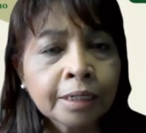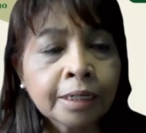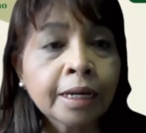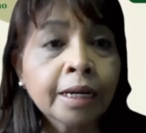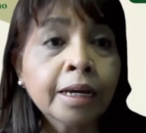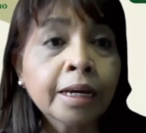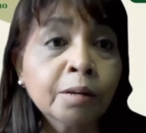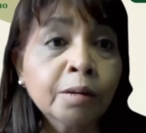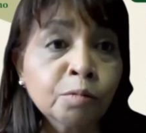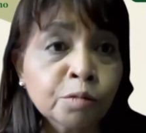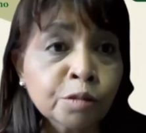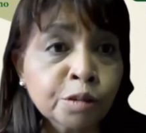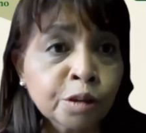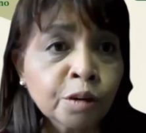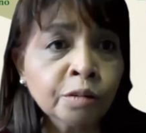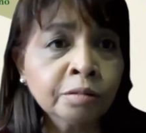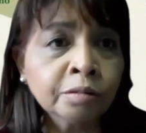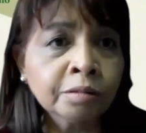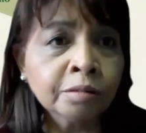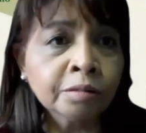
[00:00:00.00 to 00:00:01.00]
use
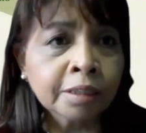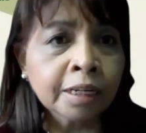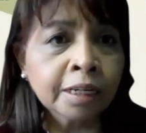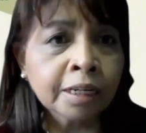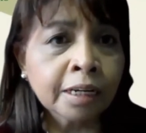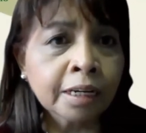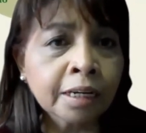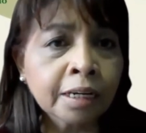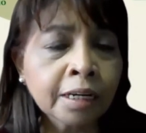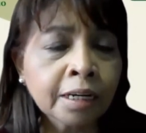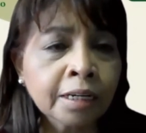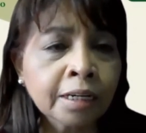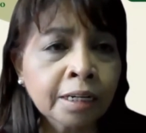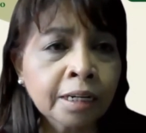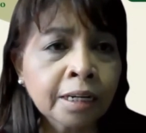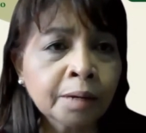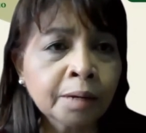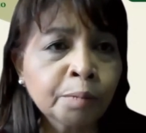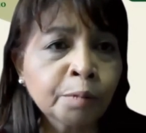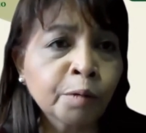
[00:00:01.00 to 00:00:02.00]
these funds more
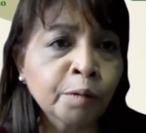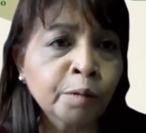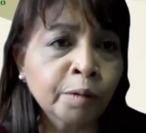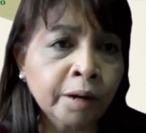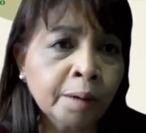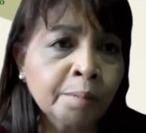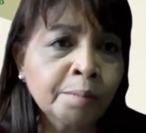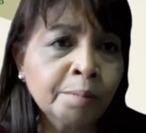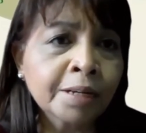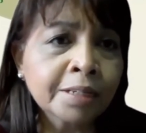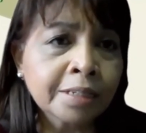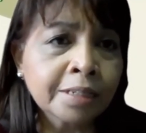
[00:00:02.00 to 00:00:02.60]
um,